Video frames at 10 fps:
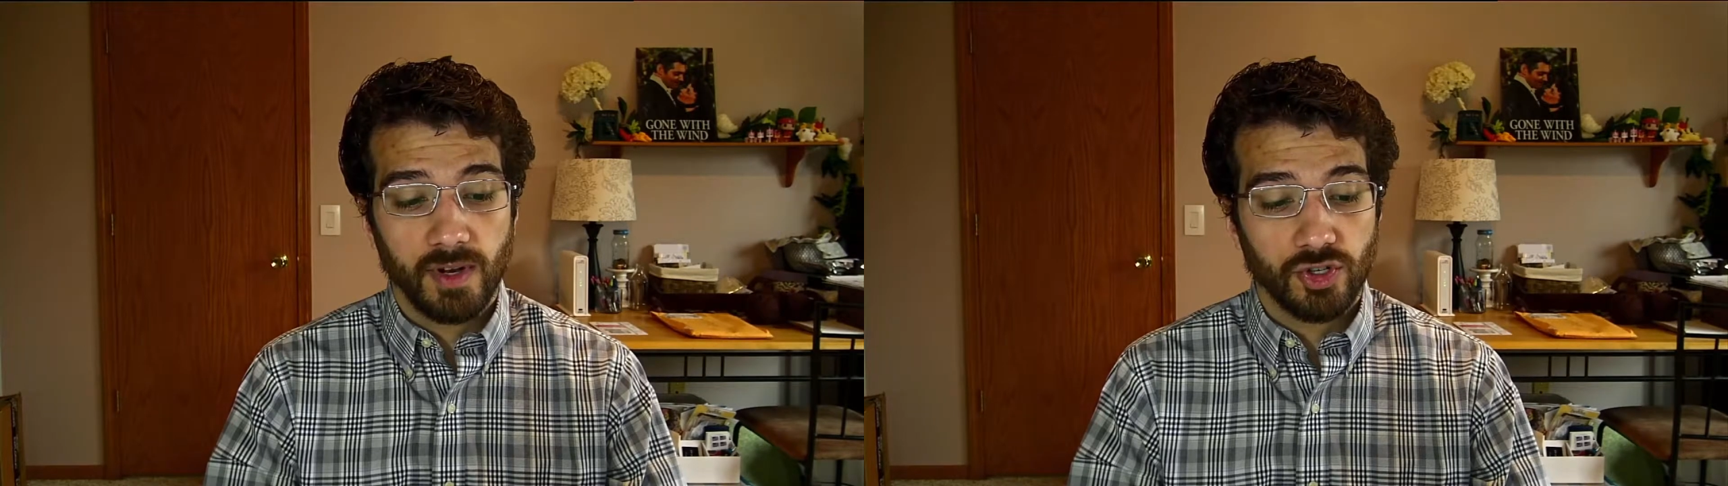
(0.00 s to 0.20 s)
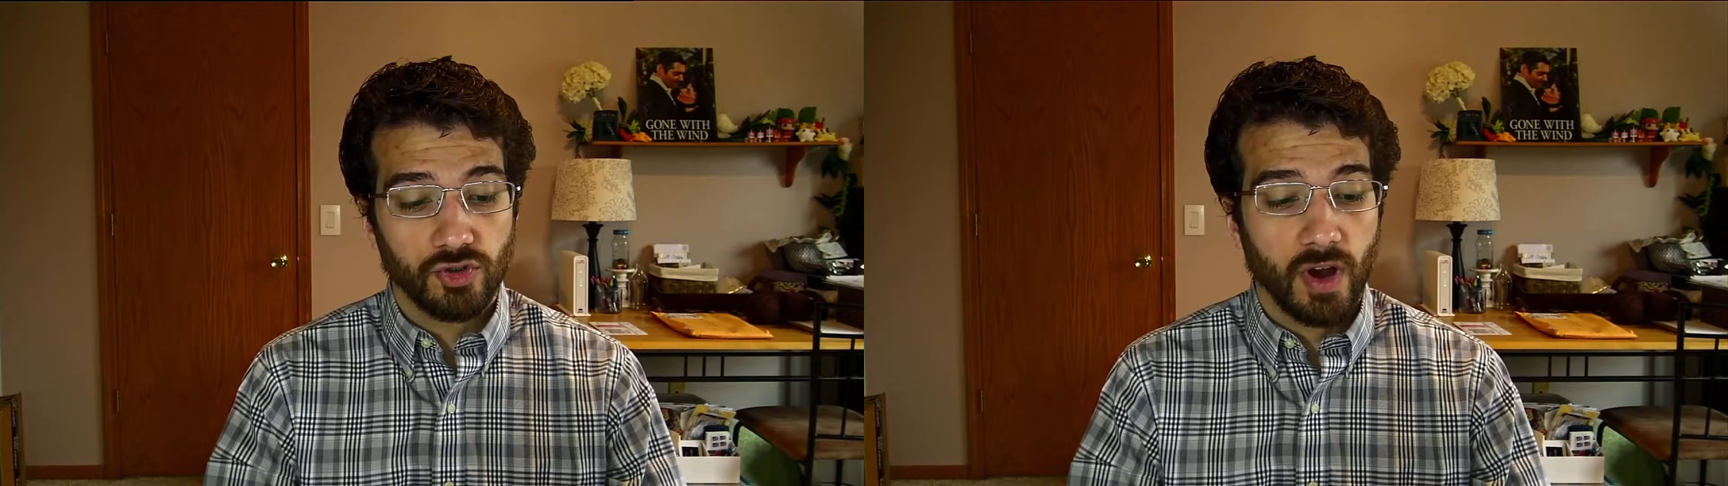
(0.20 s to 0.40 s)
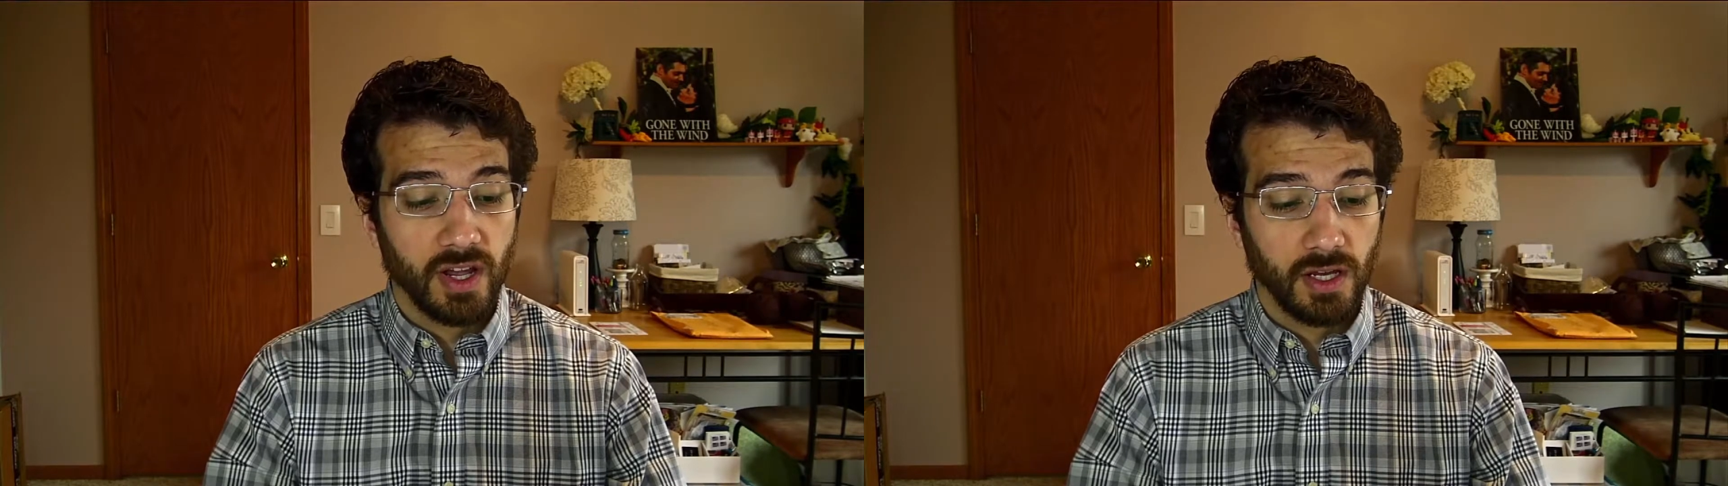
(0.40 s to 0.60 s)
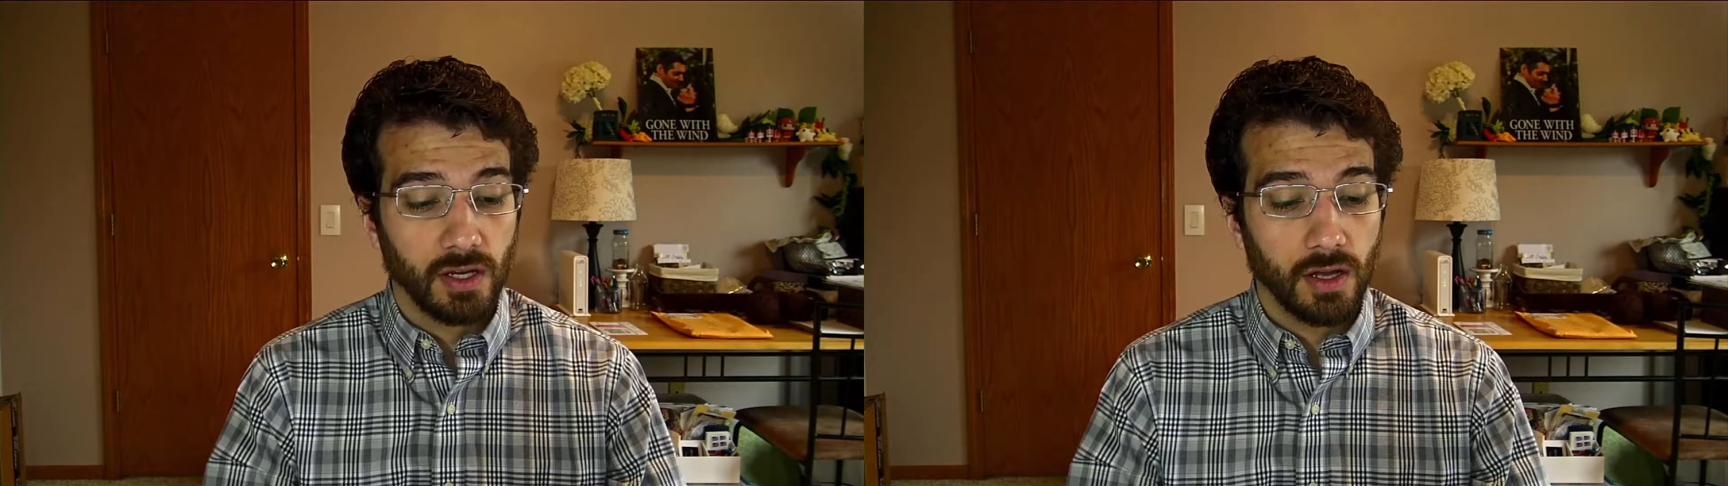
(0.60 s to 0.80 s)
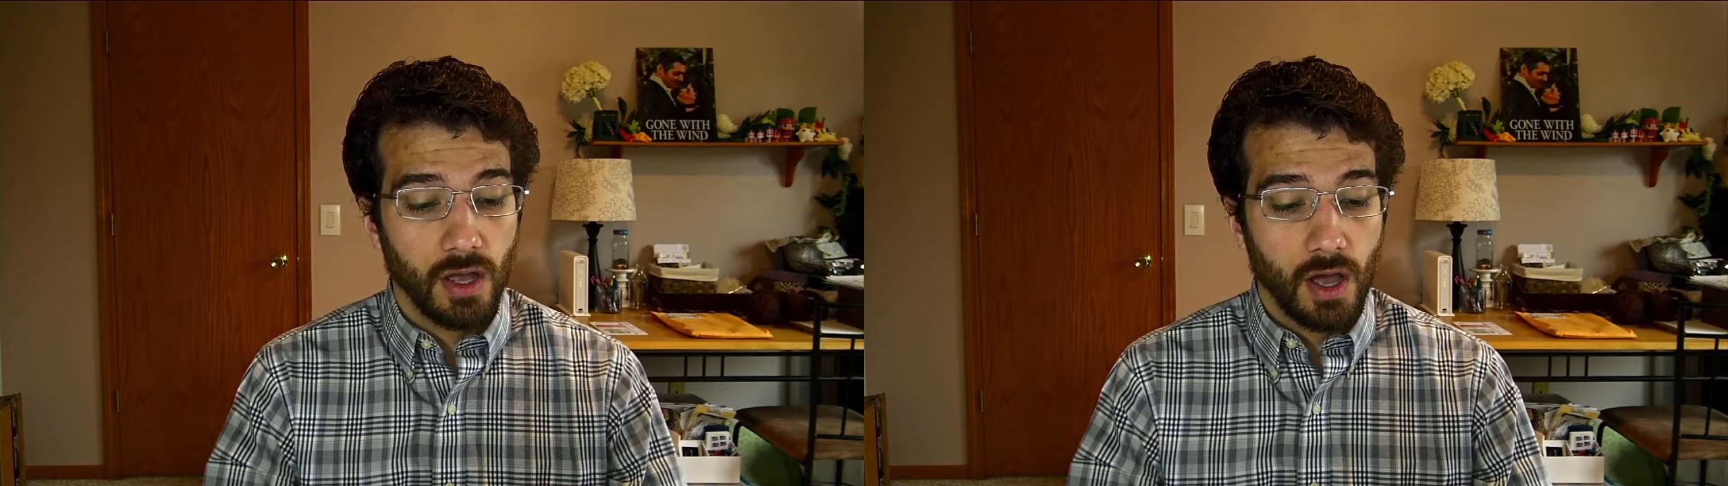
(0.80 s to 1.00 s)

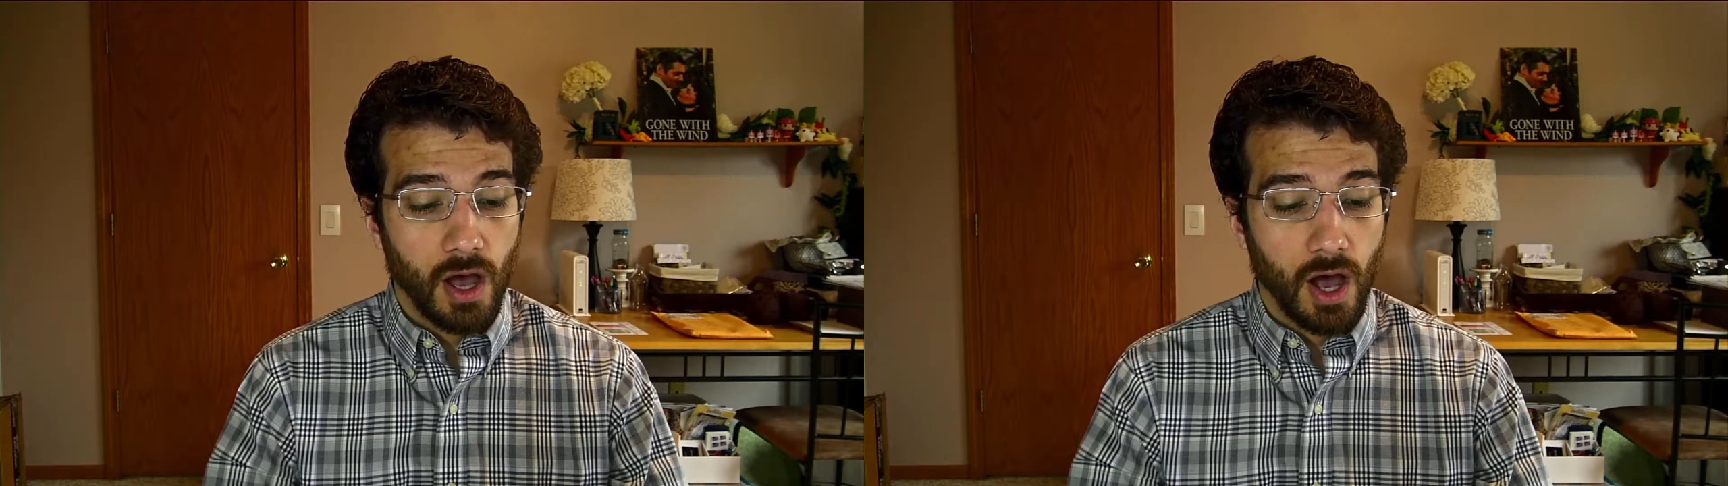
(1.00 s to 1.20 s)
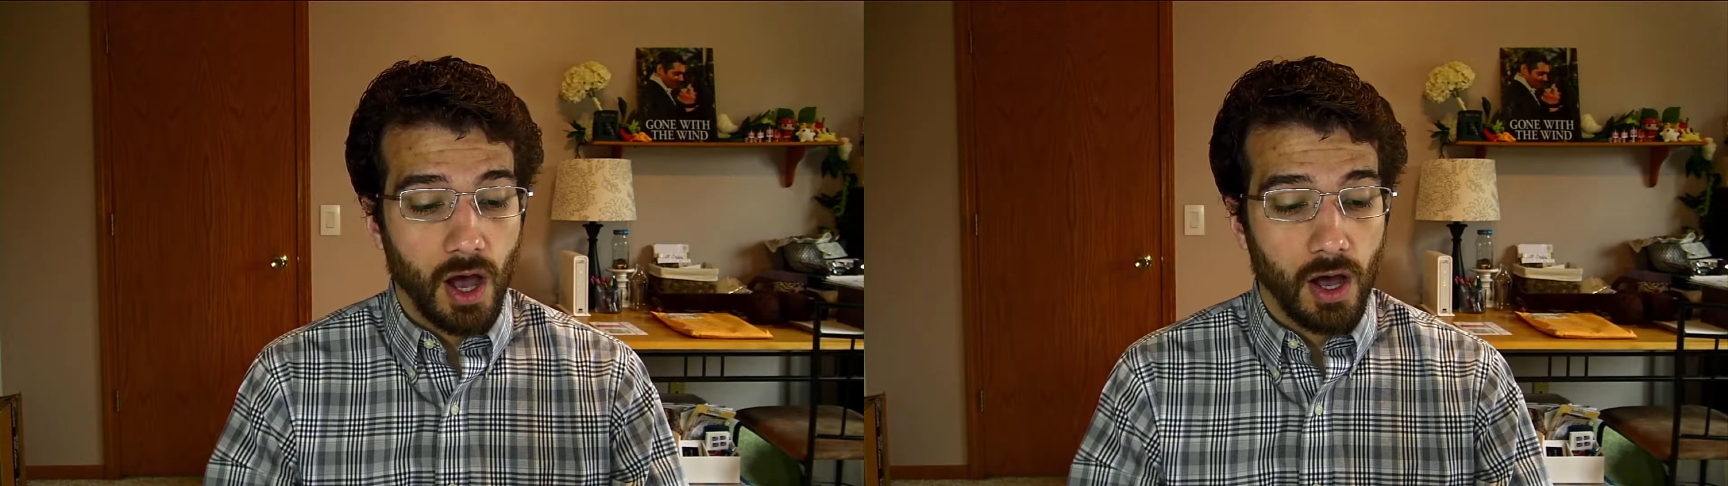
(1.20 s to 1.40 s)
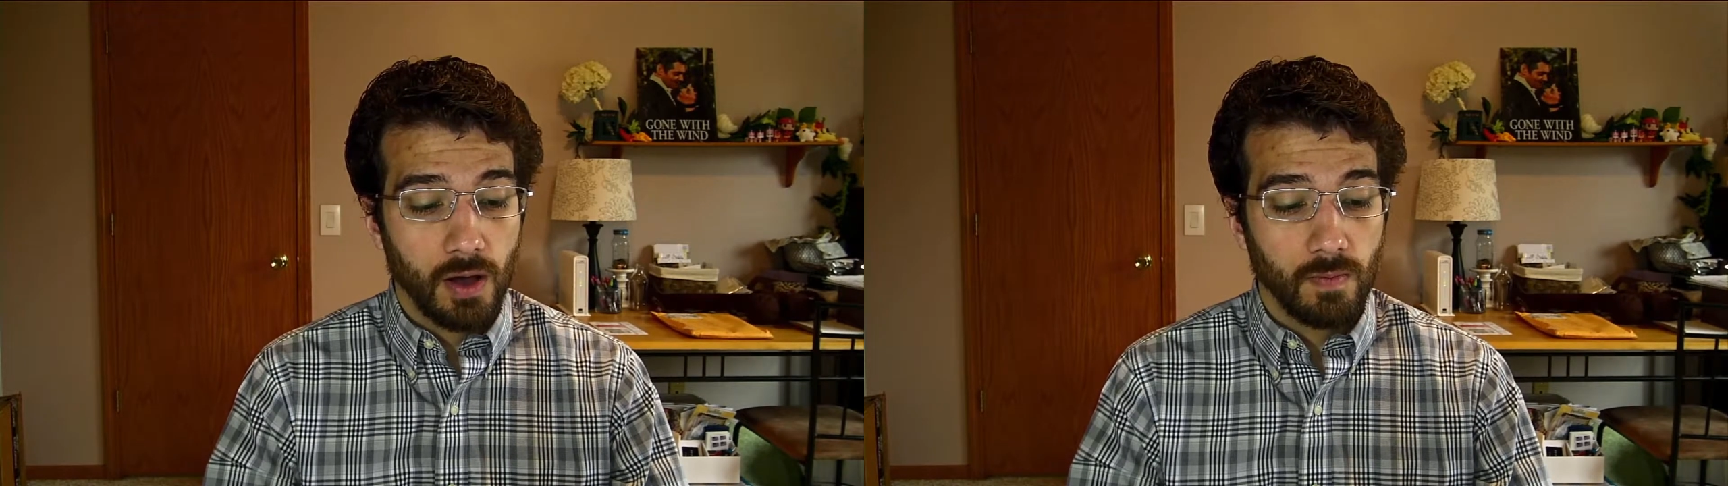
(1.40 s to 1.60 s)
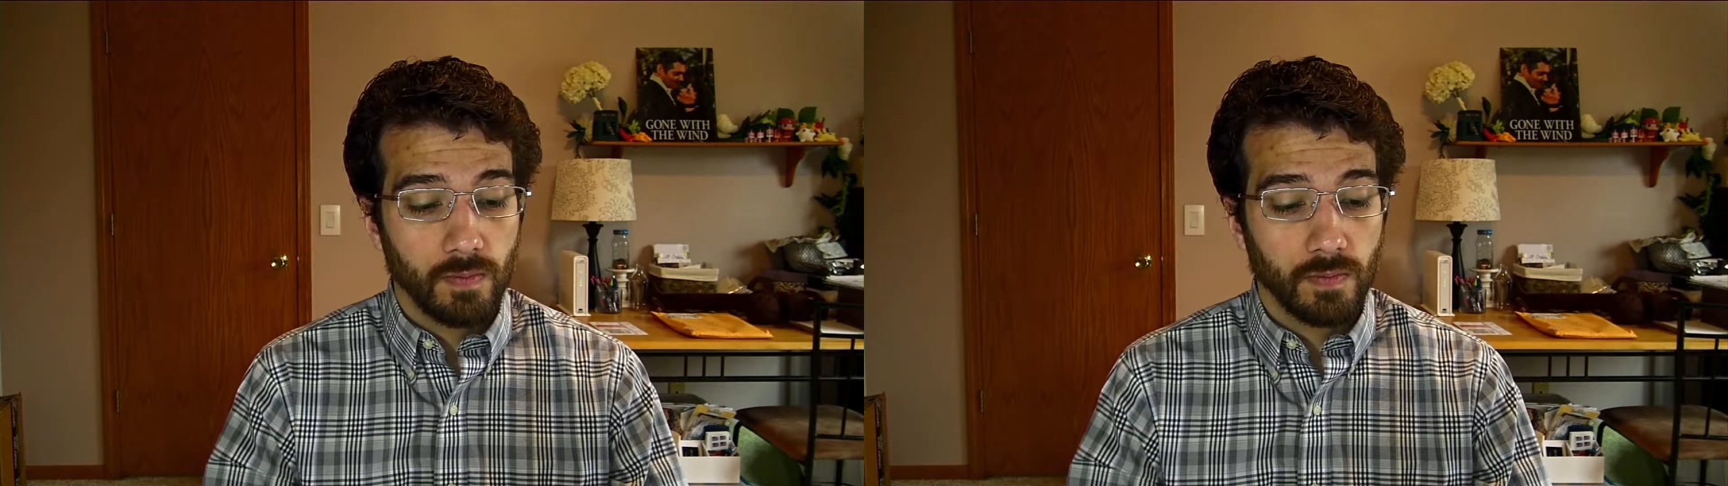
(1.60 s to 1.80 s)
striking and